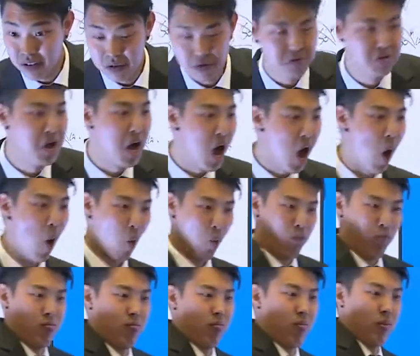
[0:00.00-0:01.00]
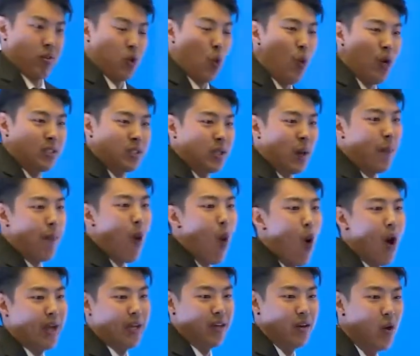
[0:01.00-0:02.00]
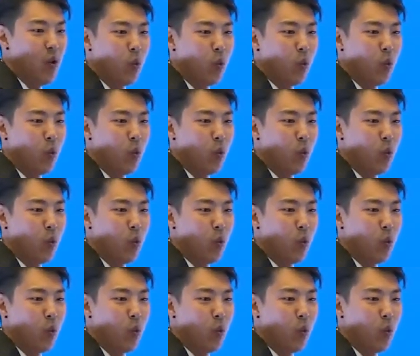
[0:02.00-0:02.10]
No. So what's the point?